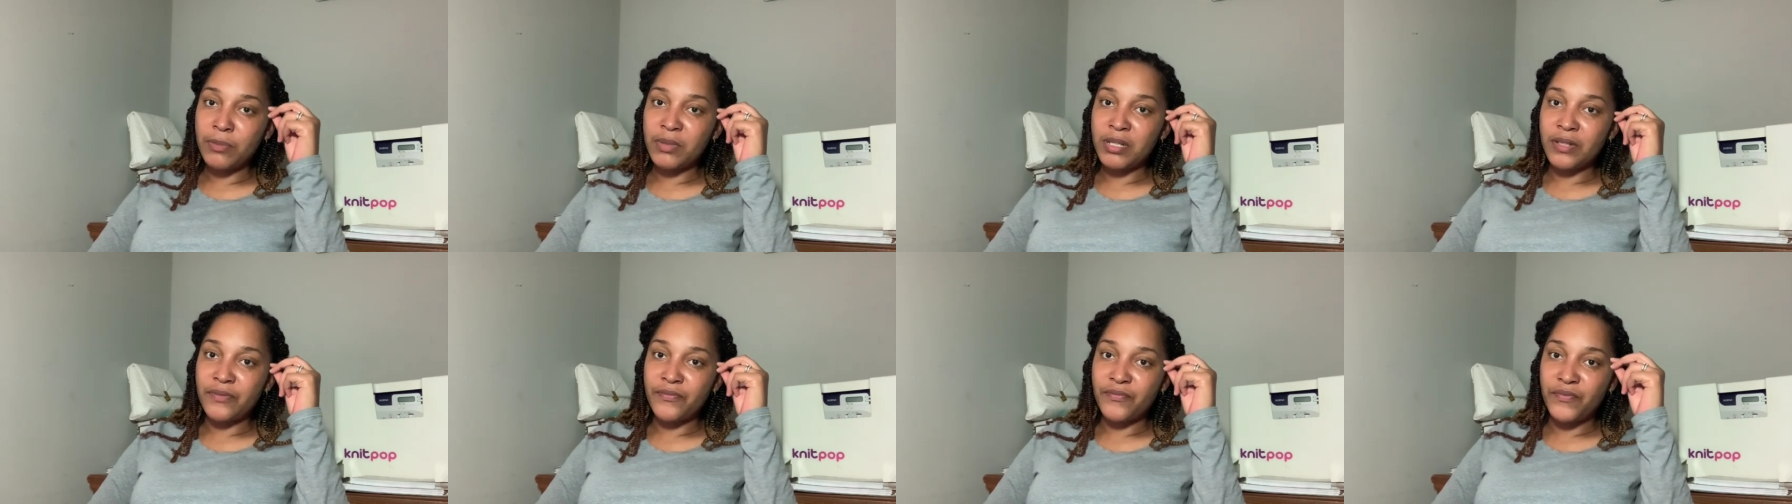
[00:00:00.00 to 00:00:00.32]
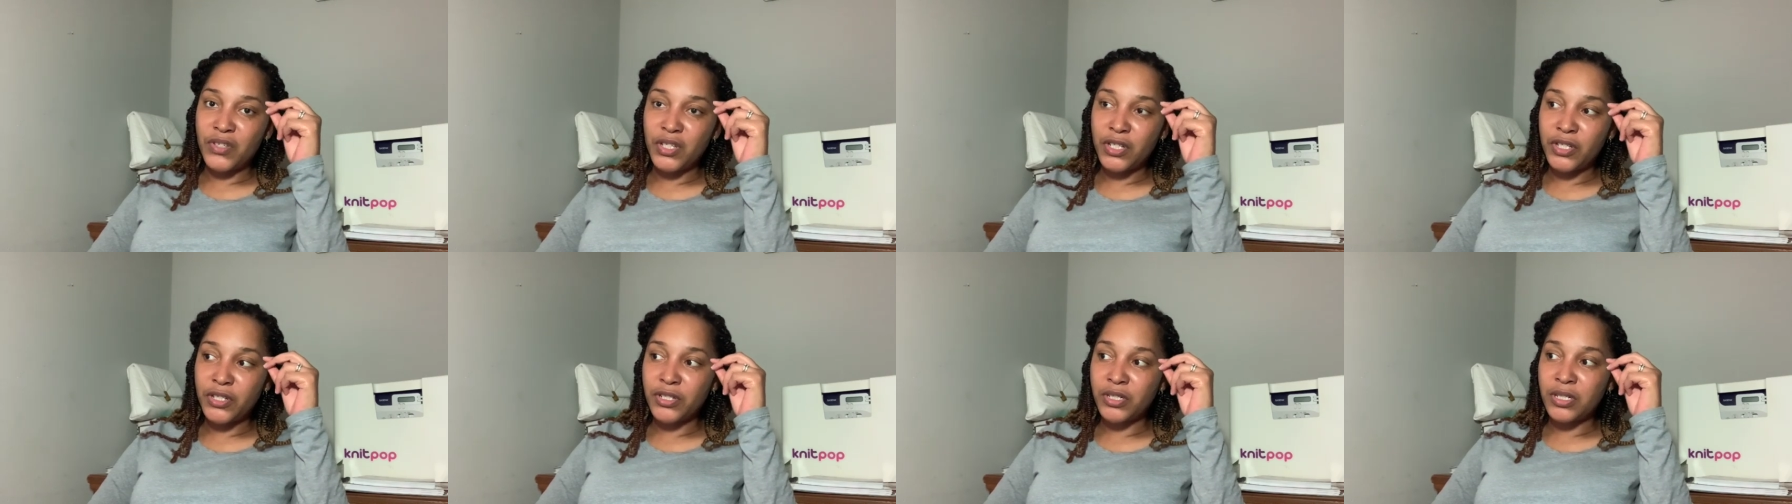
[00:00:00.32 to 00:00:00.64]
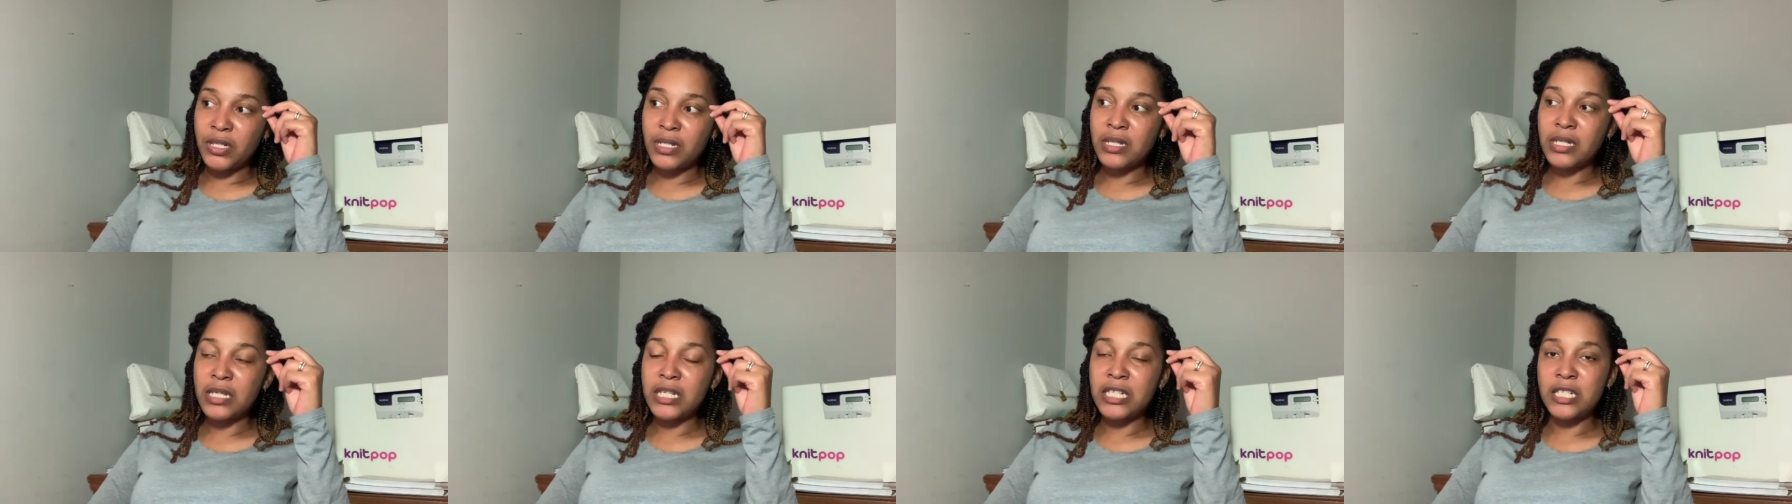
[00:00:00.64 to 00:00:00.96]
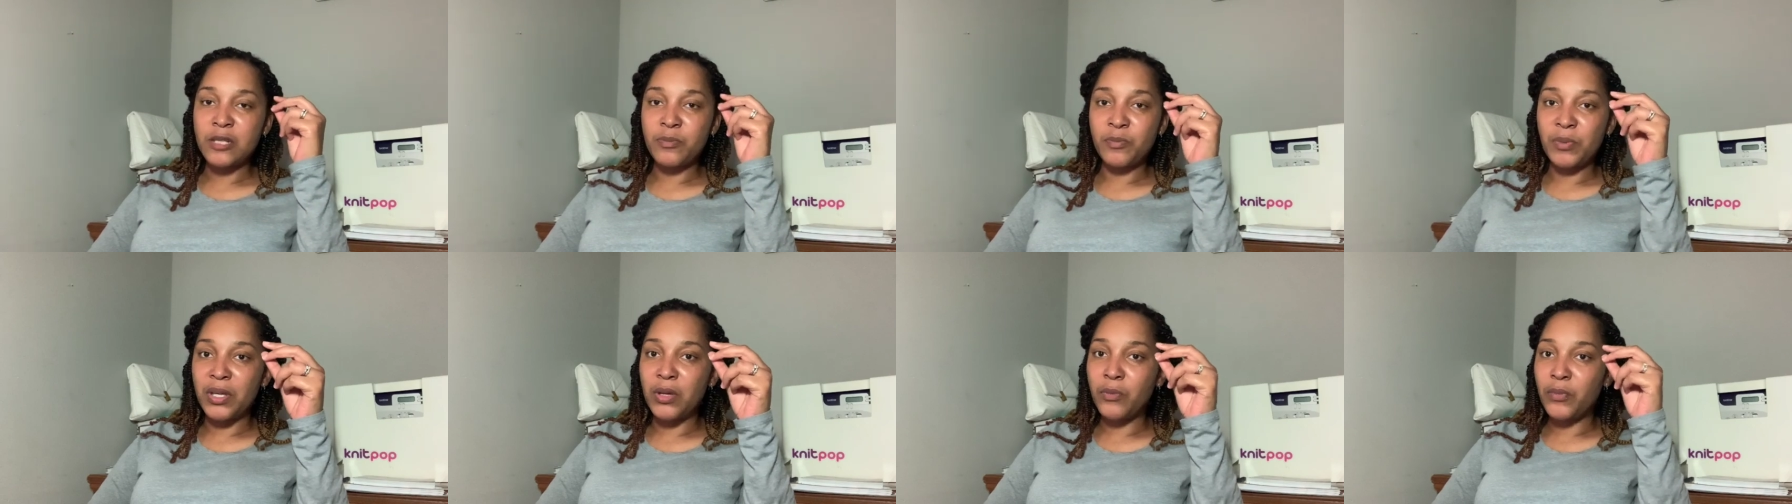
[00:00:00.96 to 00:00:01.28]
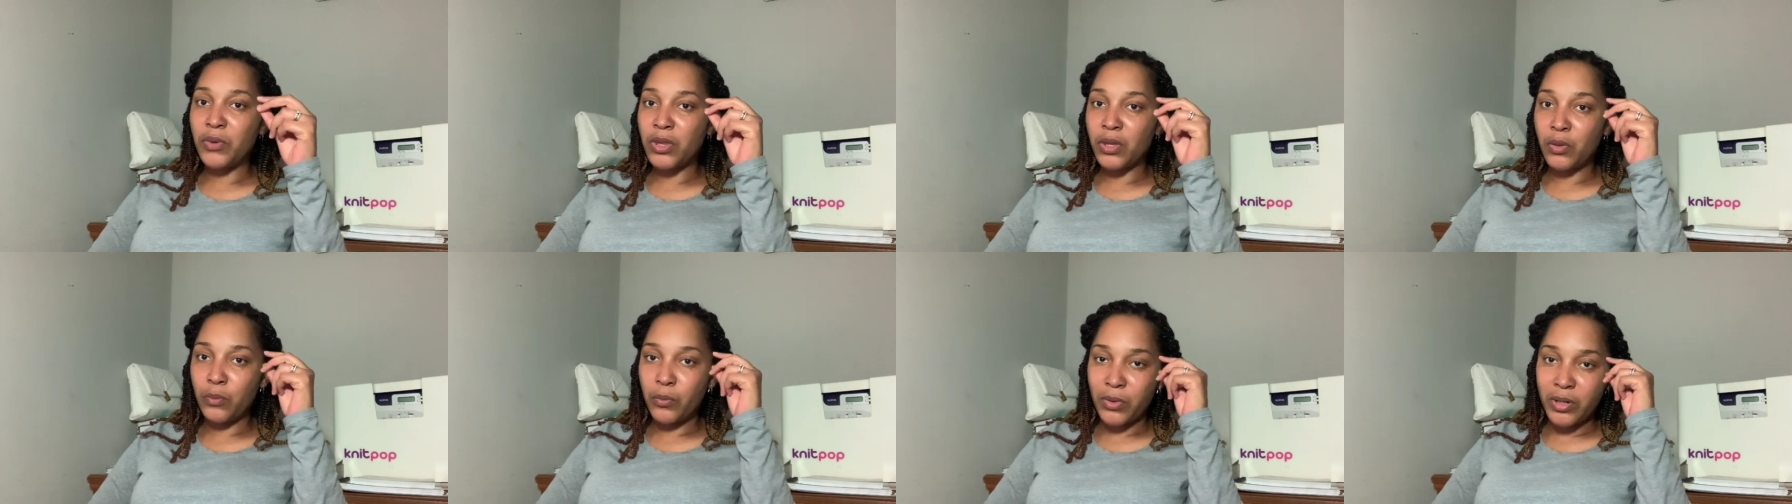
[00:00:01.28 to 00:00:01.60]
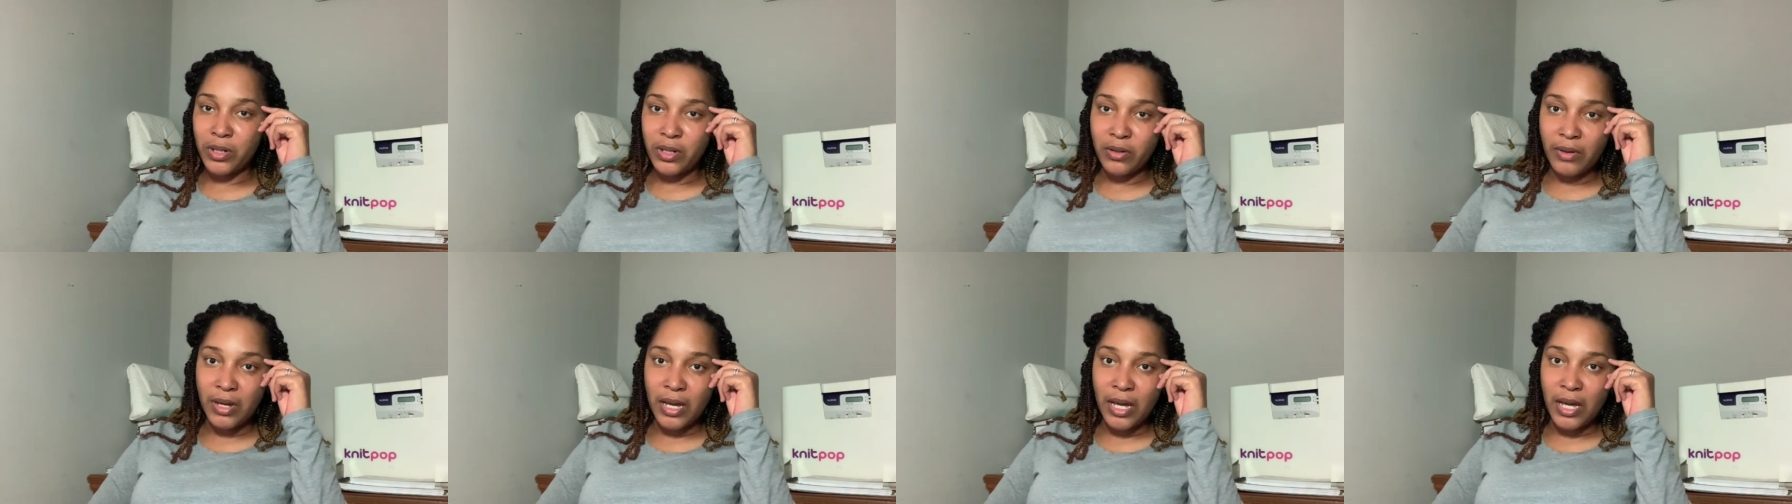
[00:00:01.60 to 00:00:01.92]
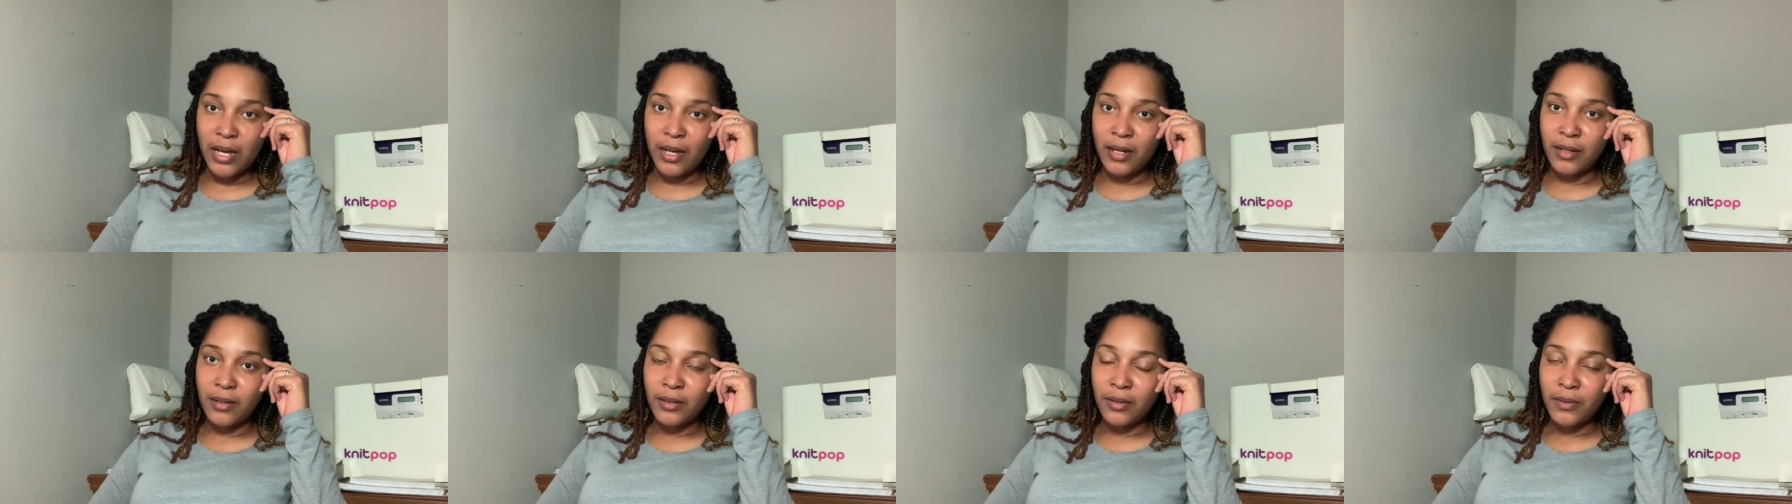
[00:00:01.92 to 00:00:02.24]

and visions and speak with the word of God.